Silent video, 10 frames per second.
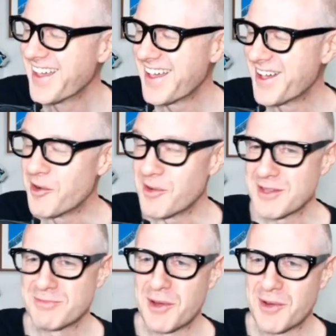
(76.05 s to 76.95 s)

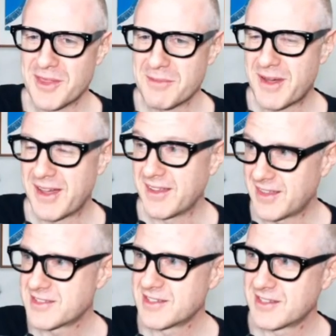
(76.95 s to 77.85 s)
Always blow on the pie.
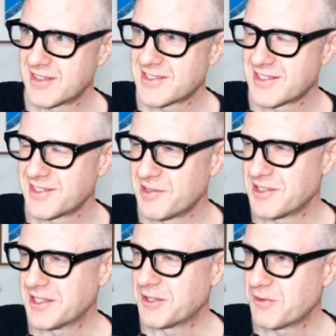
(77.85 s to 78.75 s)
That's a New
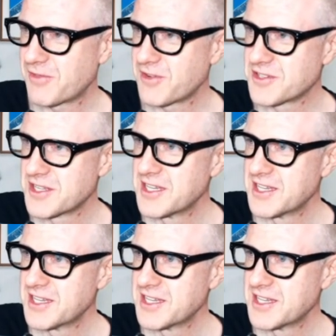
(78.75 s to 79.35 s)
Zealand reference.